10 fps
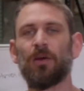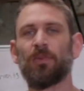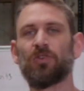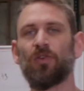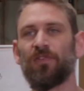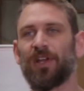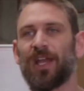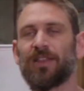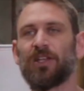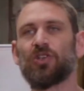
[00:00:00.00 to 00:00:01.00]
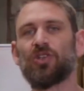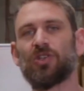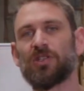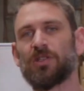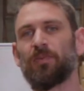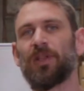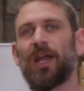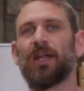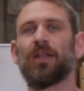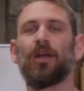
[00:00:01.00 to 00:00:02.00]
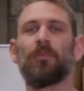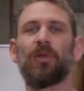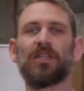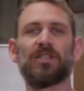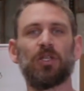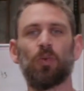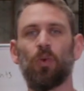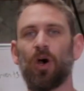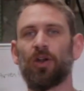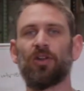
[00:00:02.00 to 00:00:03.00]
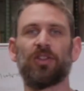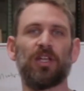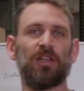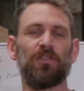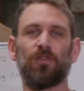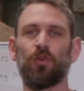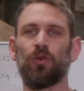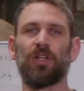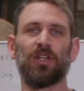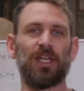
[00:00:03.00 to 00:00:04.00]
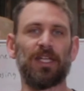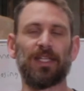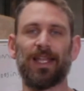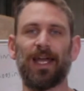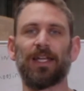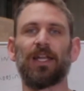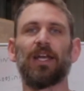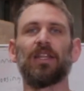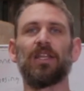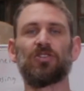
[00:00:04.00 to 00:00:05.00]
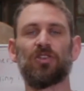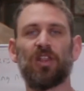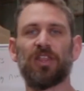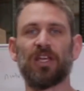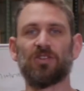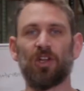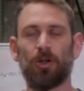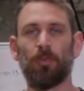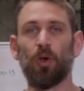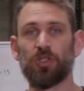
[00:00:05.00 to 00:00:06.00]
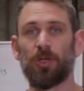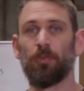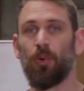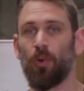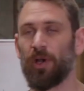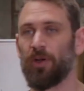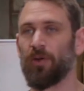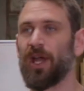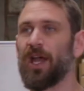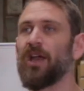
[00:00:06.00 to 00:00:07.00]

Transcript: But don't forget that it's just a plant. Plants need water, they need food, they need light. These are the things that are most important, okay?